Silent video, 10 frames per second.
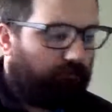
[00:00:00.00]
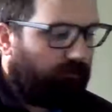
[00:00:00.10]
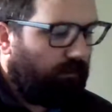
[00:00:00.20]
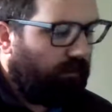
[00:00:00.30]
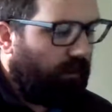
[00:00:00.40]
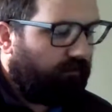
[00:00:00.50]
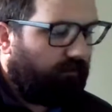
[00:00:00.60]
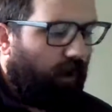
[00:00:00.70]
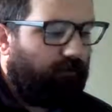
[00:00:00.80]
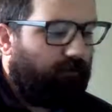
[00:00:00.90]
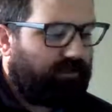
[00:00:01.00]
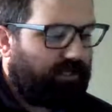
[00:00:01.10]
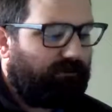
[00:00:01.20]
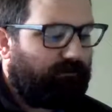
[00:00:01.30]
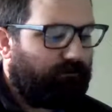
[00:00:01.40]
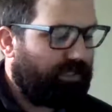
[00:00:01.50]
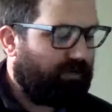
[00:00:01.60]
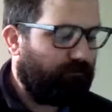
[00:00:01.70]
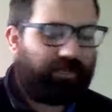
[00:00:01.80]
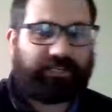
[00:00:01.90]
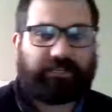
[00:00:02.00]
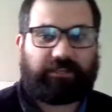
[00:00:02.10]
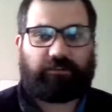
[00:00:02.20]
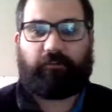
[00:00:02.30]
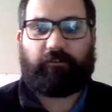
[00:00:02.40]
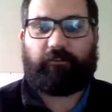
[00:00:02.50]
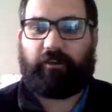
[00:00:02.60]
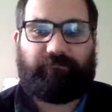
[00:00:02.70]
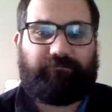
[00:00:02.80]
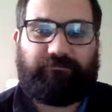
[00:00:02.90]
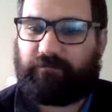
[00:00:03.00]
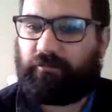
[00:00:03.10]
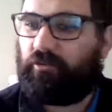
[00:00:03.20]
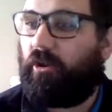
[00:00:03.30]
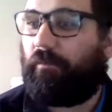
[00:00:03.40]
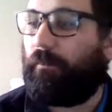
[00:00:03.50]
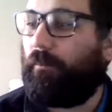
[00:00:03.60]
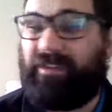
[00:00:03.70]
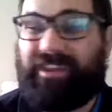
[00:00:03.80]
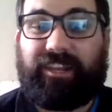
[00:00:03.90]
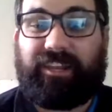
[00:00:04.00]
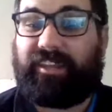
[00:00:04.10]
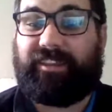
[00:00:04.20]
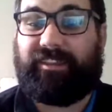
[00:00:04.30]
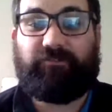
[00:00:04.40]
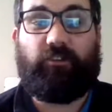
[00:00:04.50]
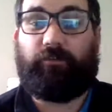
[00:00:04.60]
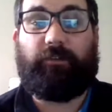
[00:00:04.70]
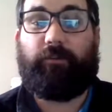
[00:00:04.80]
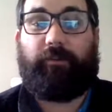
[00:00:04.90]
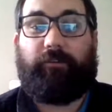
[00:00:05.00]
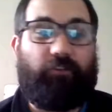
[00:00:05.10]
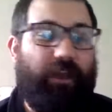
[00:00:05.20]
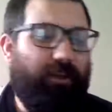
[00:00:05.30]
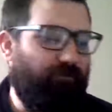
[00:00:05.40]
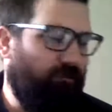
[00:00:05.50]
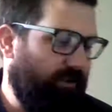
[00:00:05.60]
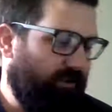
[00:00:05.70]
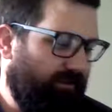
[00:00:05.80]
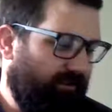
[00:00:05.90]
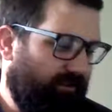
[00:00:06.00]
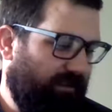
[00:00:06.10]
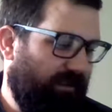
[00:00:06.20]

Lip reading: I've seen bits and pieces of it. It's not really one of my favorites.